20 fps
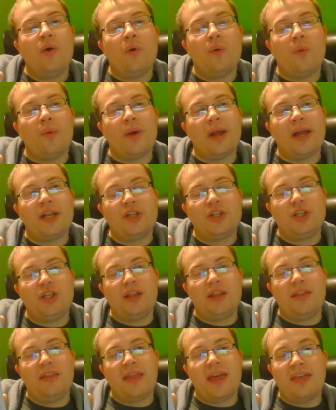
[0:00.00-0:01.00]
Which
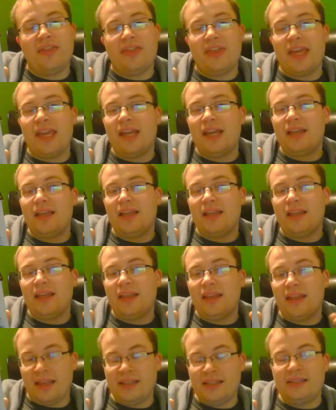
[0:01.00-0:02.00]
they think
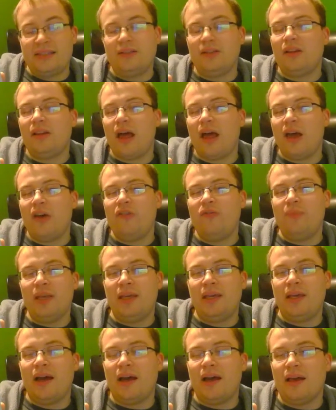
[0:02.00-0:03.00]
is still alive
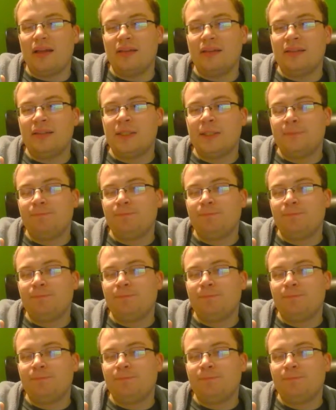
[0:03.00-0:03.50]
because